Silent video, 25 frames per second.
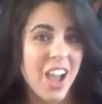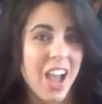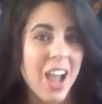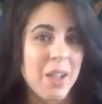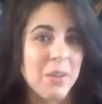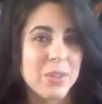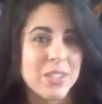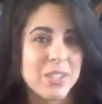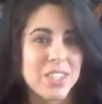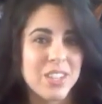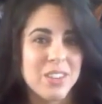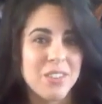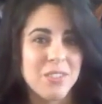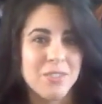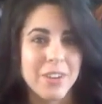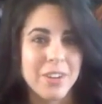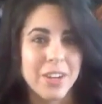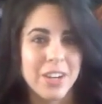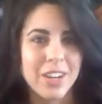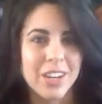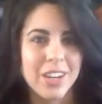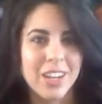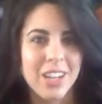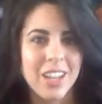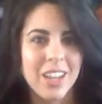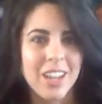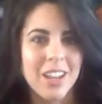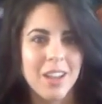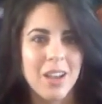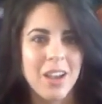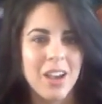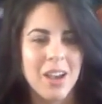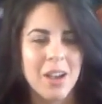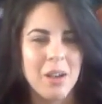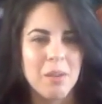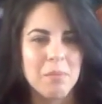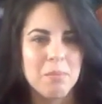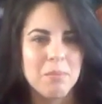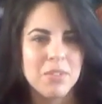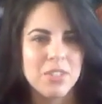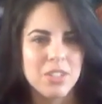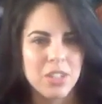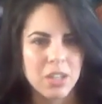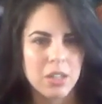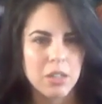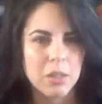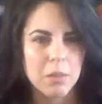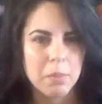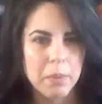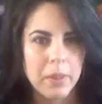I was in a very
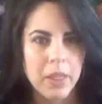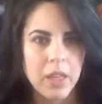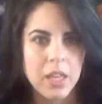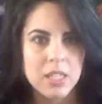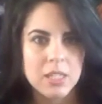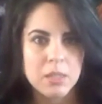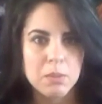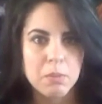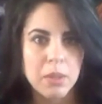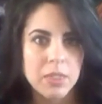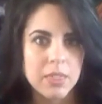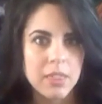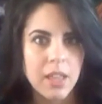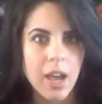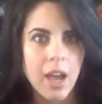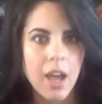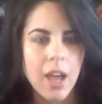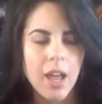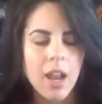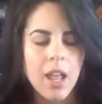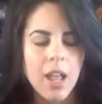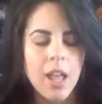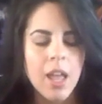dark place with that.